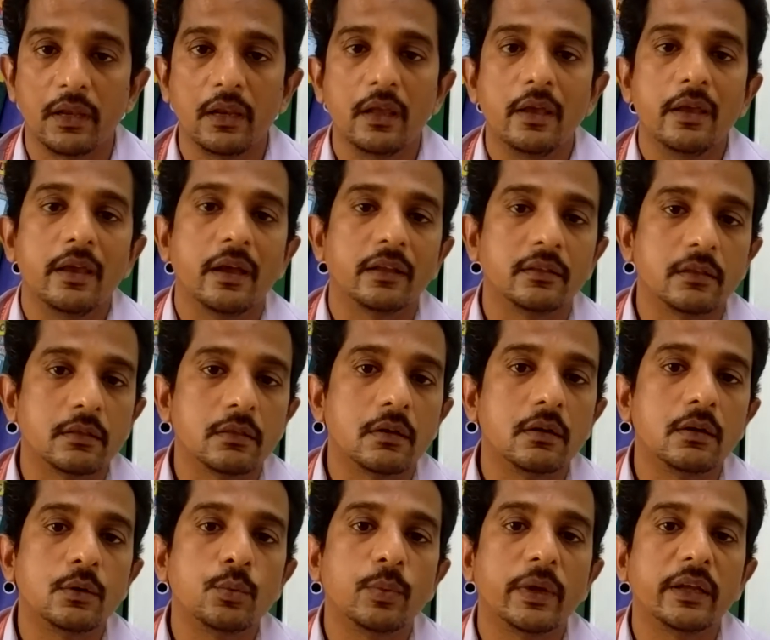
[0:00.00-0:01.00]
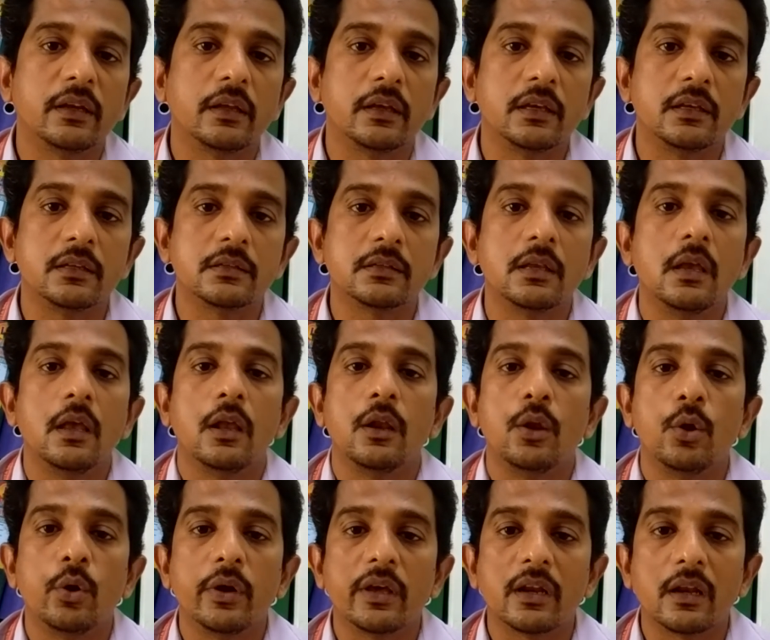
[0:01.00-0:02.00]
and the third one is
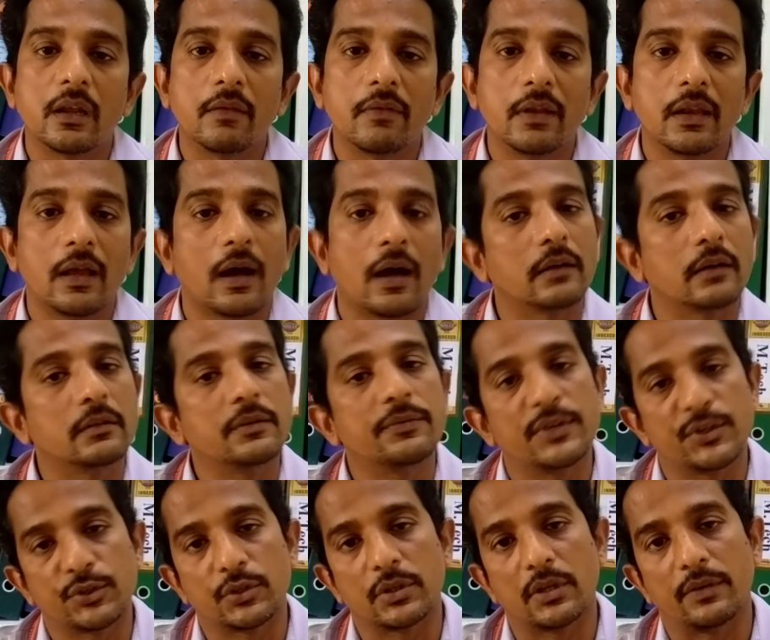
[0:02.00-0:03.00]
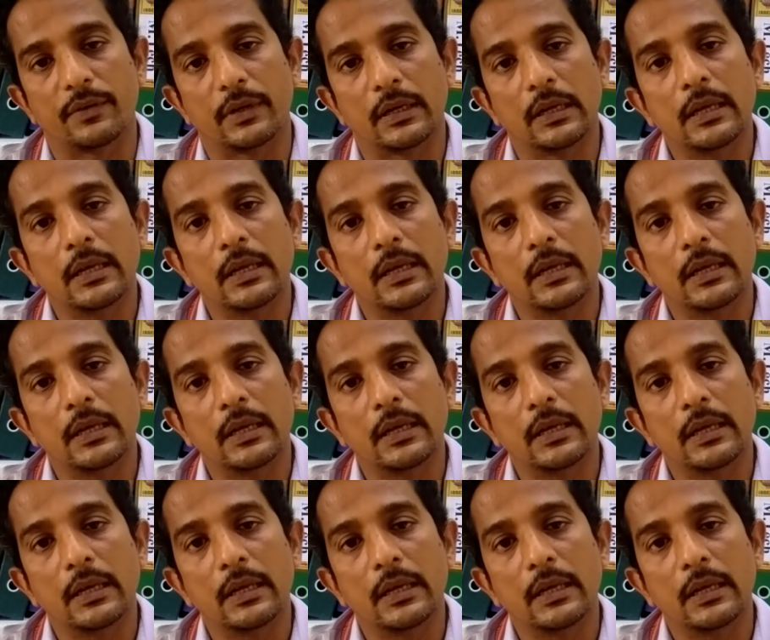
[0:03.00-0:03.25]
lower level or the first level.